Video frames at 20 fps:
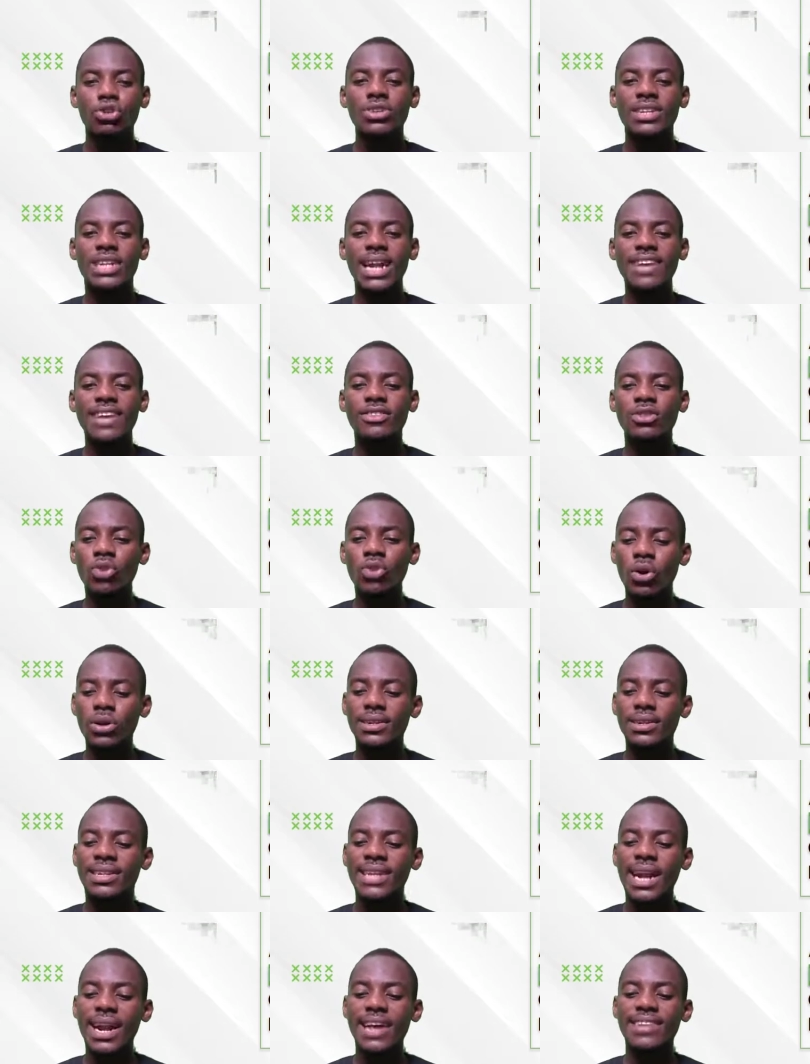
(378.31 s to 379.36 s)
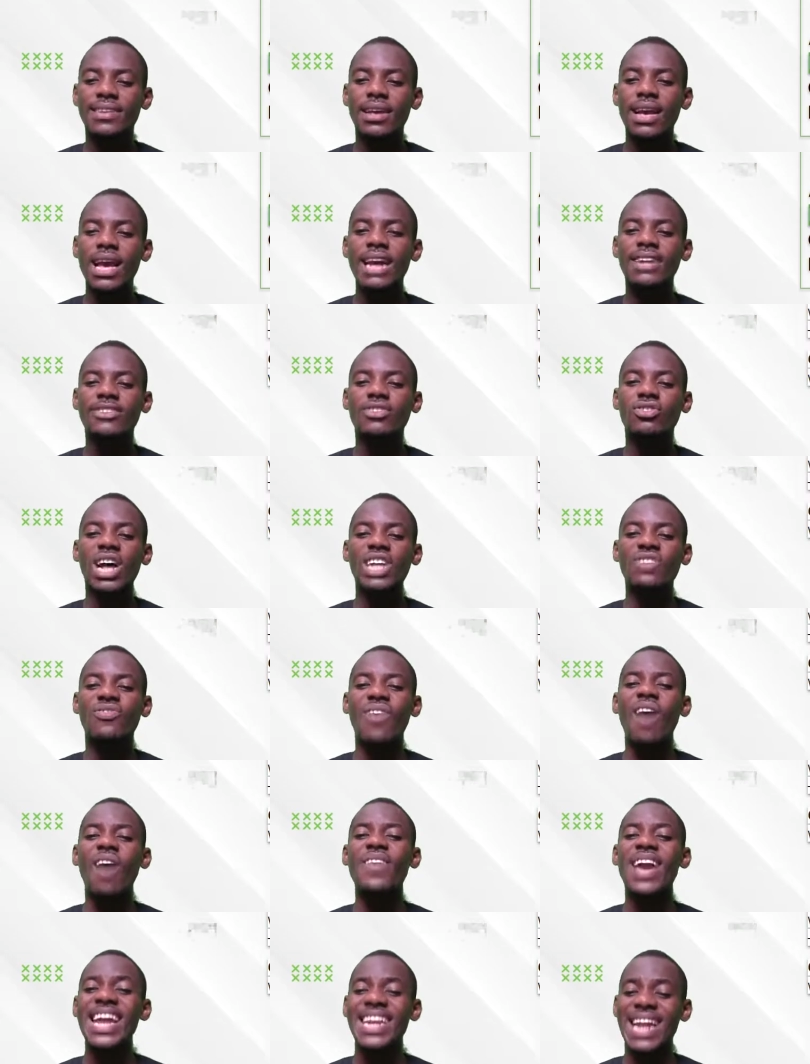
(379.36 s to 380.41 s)
There's a transfer
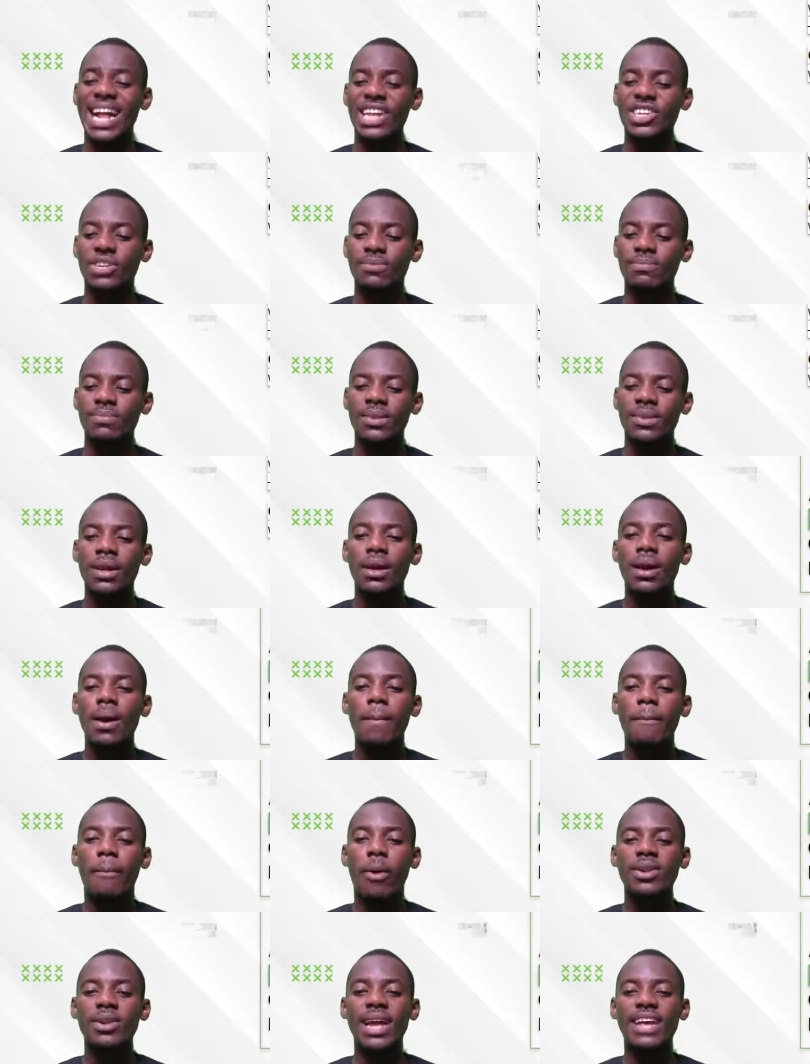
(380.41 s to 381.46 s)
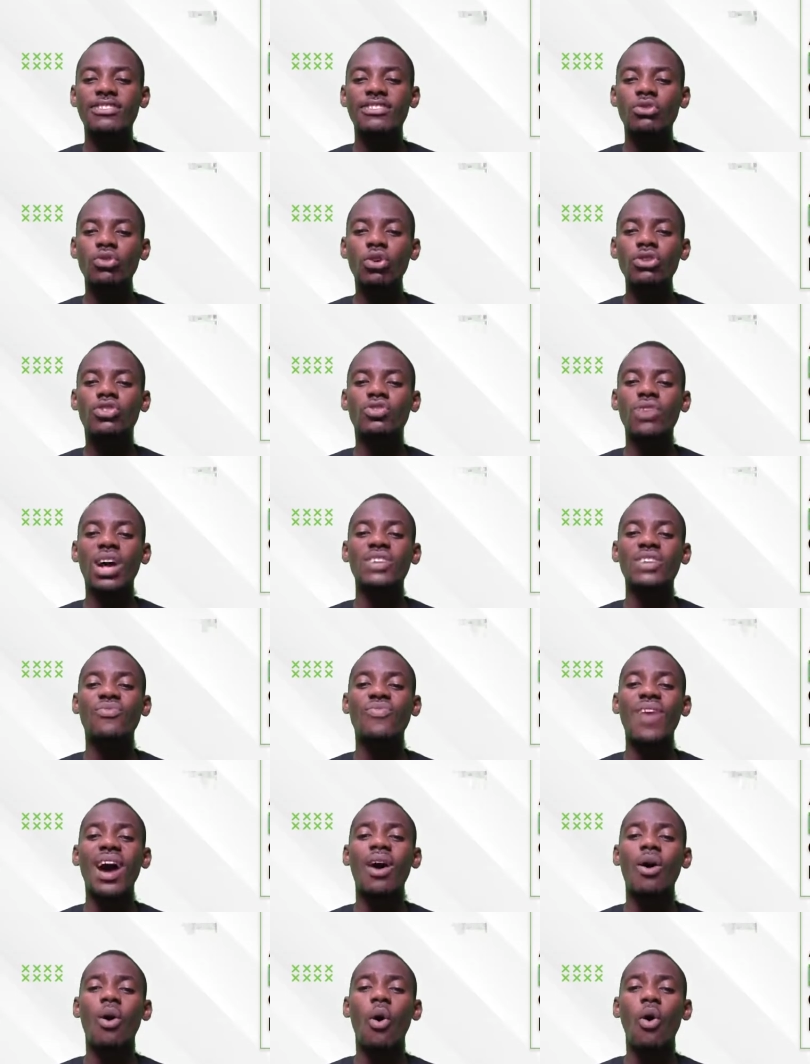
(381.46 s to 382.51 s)
of energy, but there's no
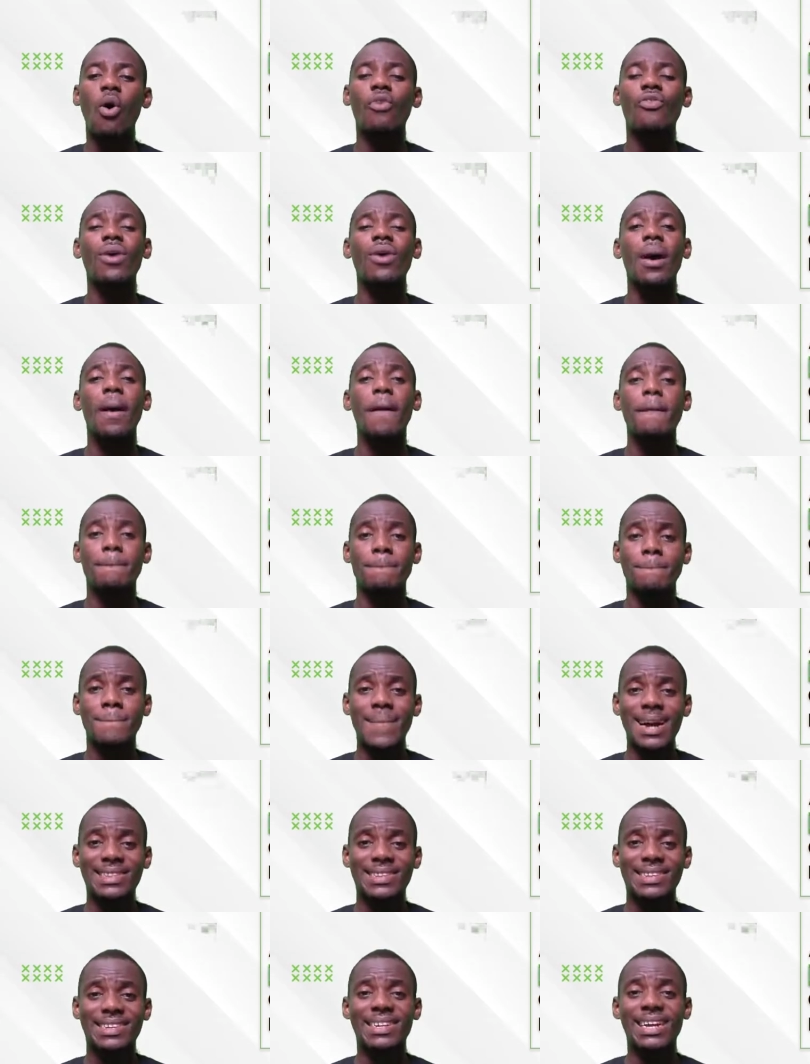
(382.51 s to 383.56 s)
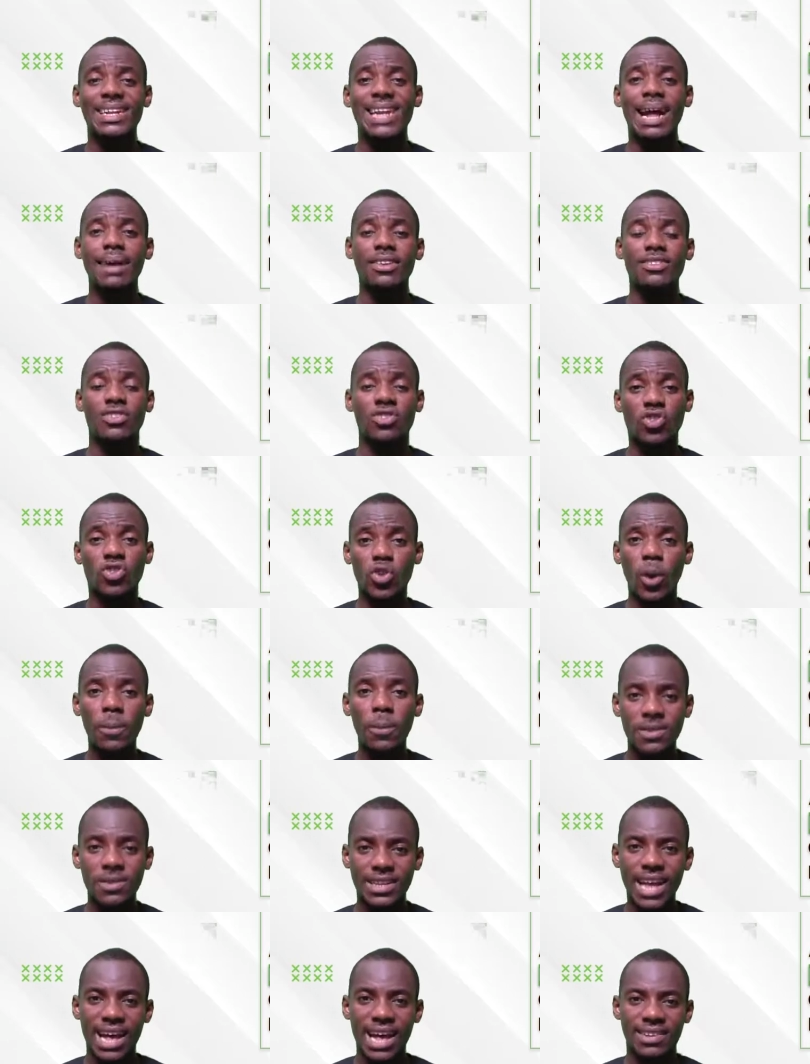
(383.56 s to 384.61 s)
transfer of material. That is
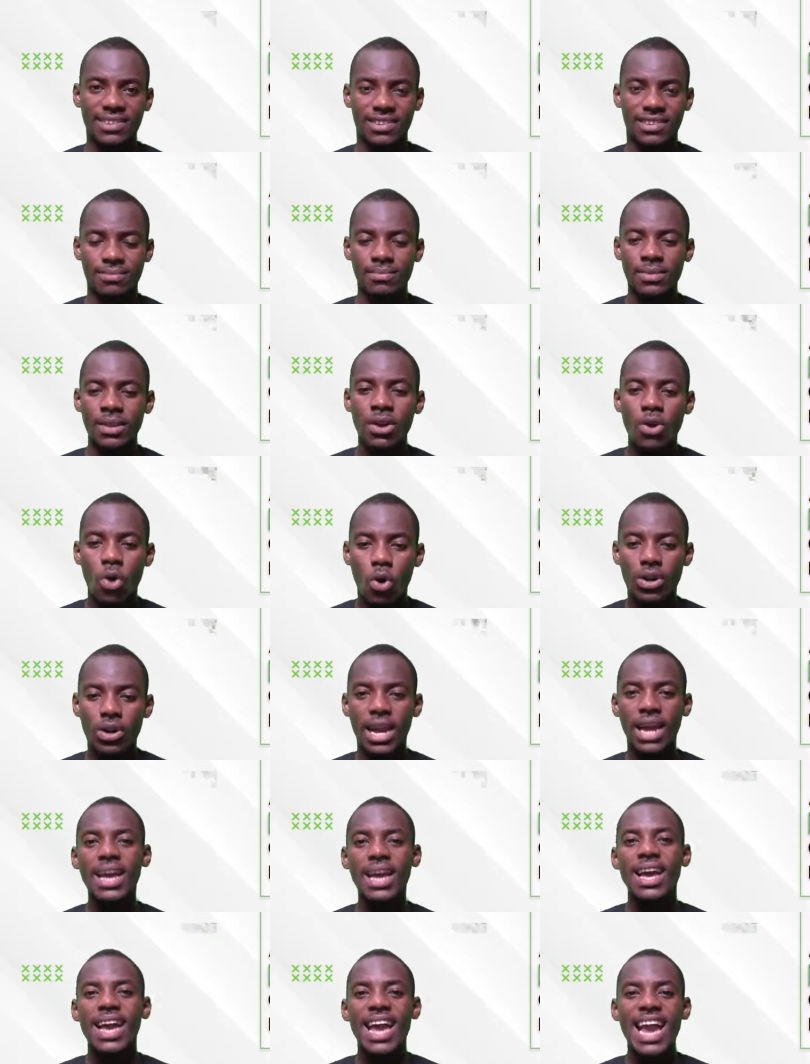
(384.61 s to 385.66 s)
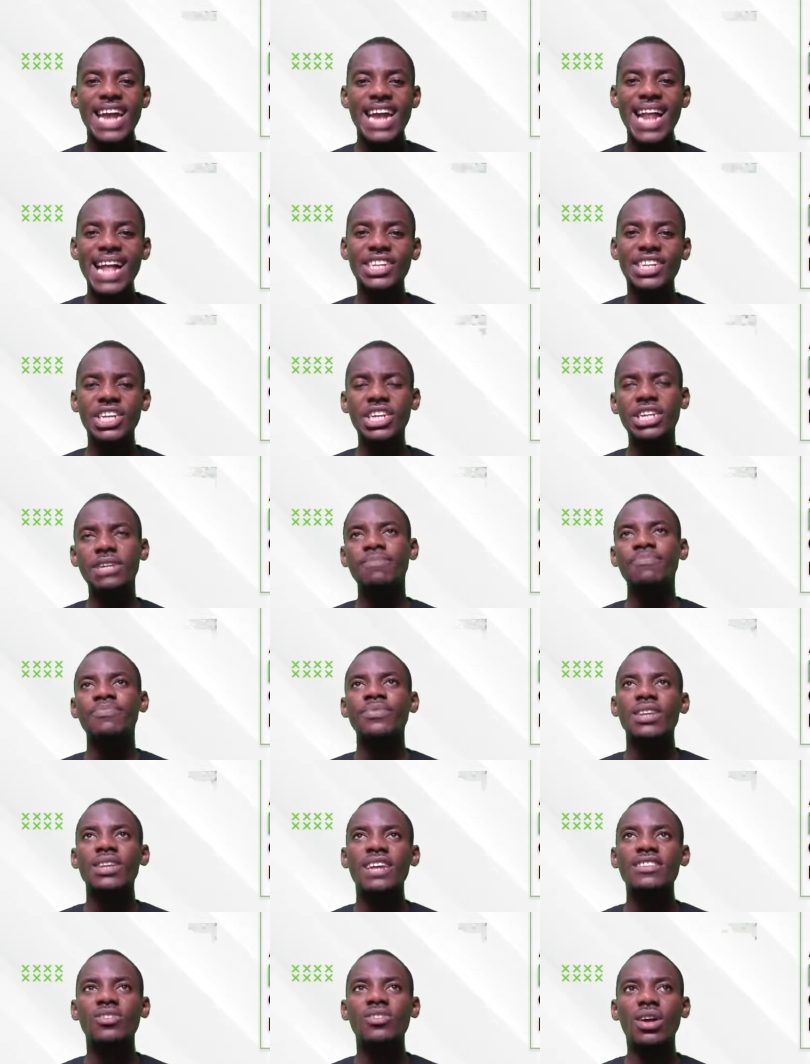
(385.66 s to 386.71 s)
substance. Okay, energy
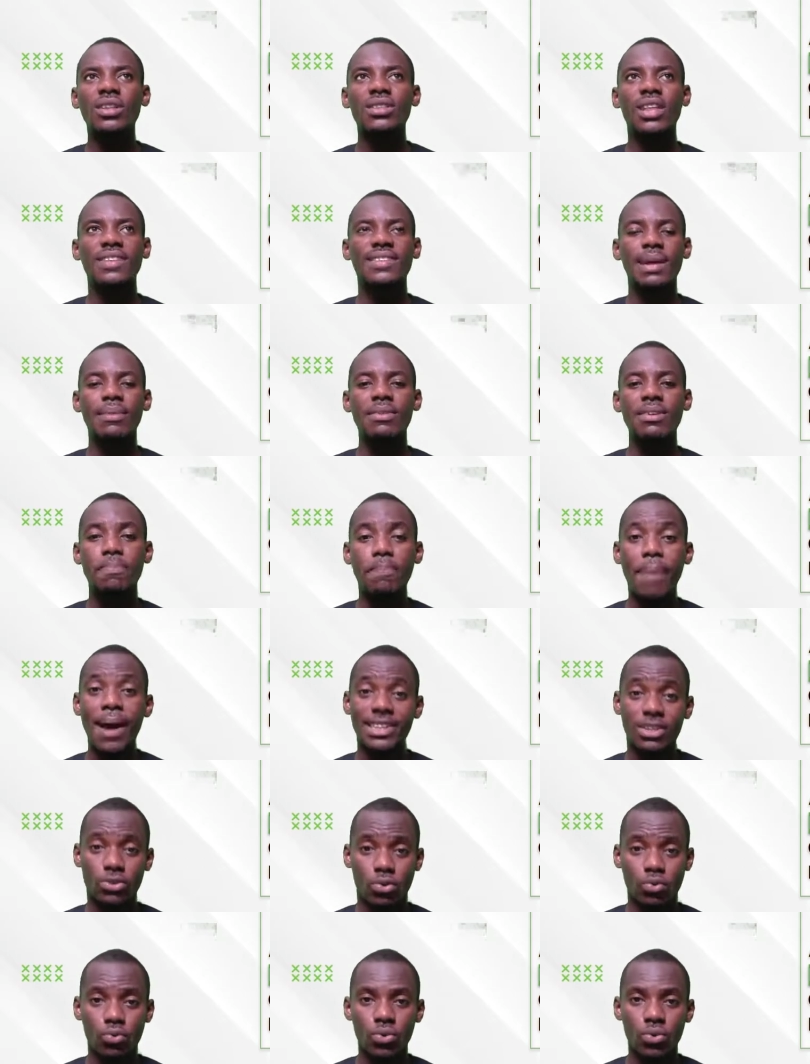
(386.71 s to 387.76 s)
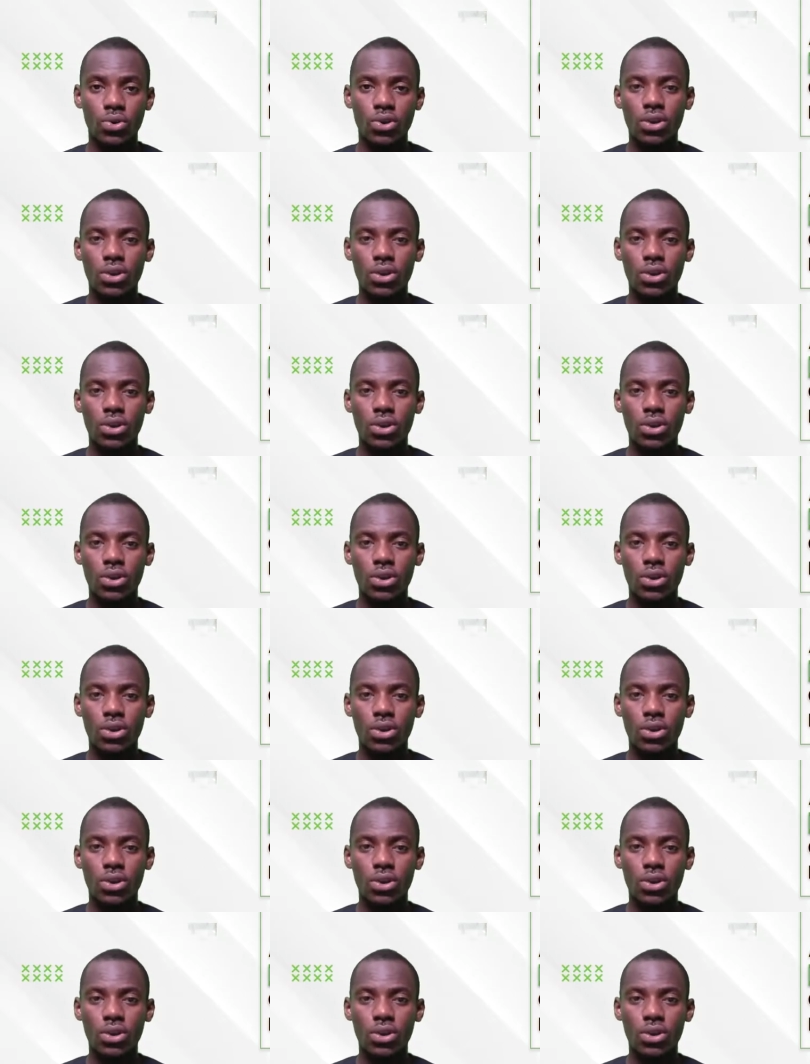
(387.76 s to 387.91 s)
is not the same with particle.